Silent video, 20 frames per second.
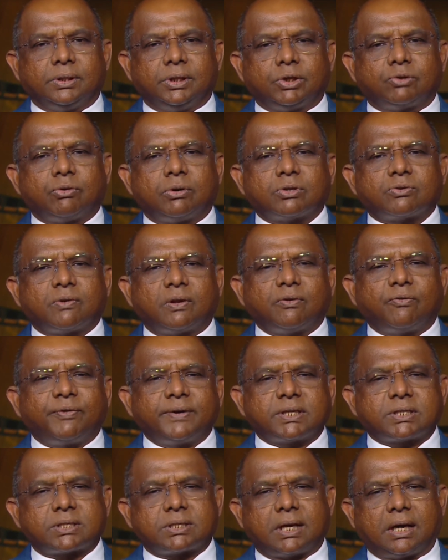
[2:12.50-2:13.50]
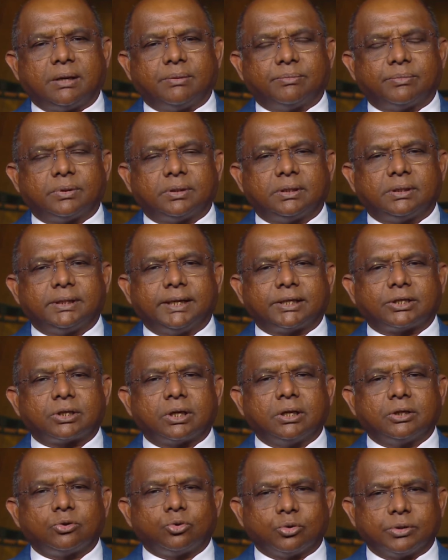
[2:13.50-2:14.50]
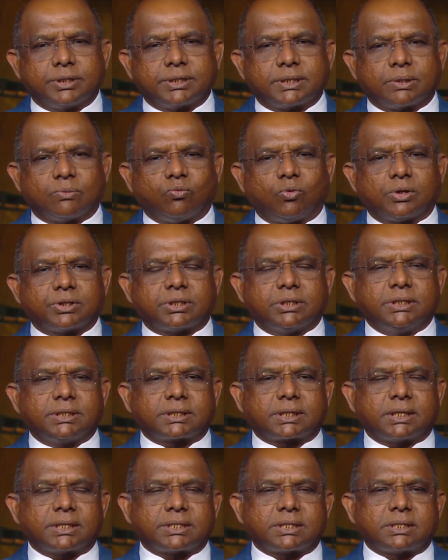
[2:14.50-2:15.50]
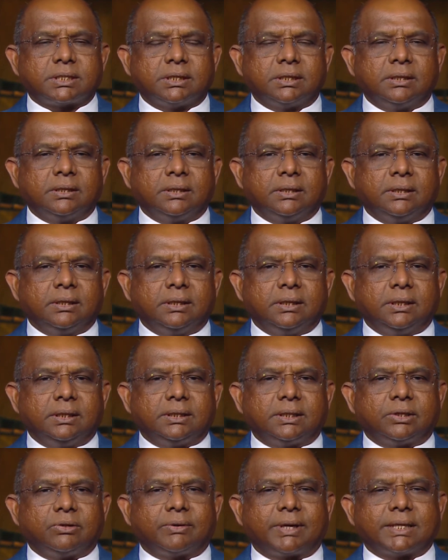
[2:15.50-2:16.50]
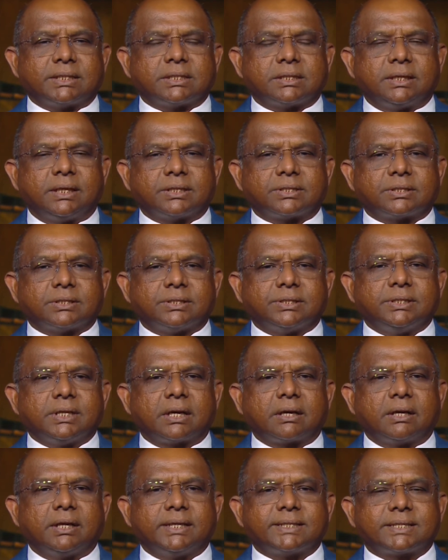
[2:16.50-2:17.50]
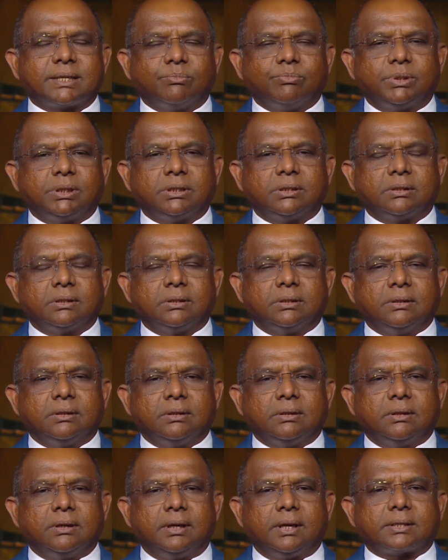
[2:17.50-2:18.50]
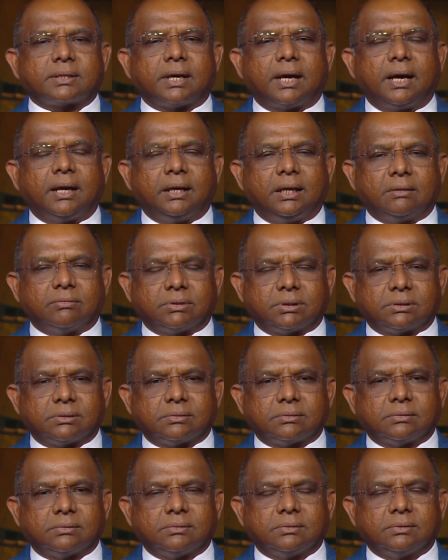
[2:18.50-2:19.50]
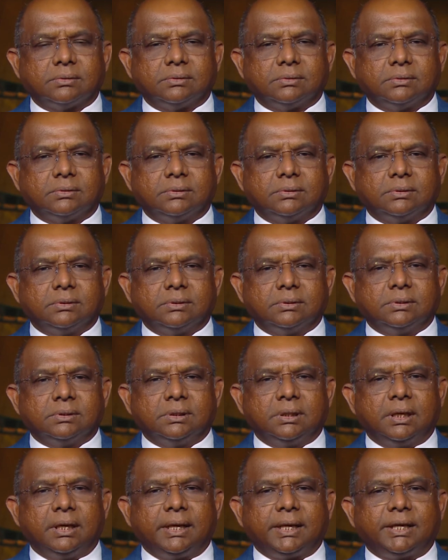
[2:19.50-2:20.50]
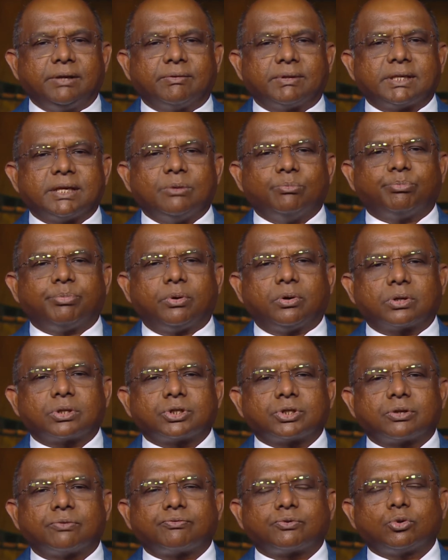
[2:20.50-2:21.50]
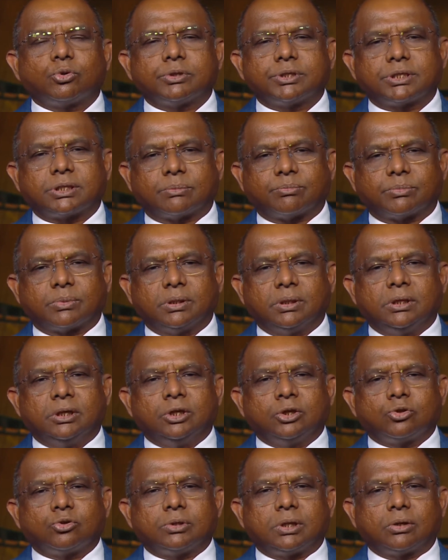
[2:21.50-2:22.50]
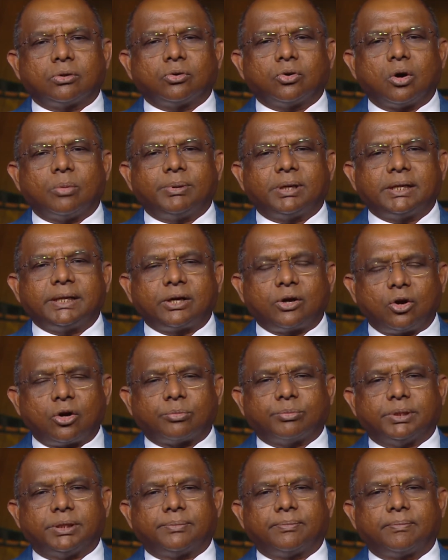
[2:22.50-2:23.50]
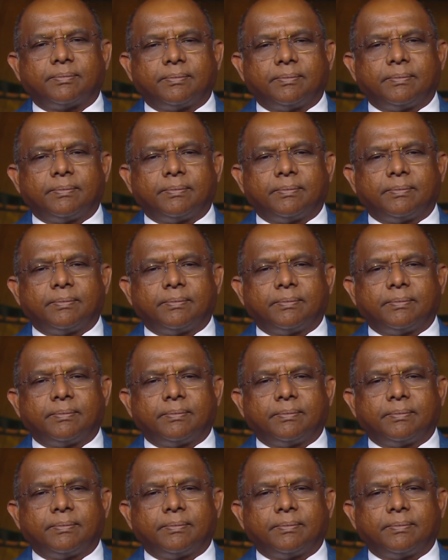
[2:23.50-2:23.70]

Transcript: It was for the first time that tourism was discussed in the United Nations General Assembly at a high level. Given the importance of tourism to the global economy,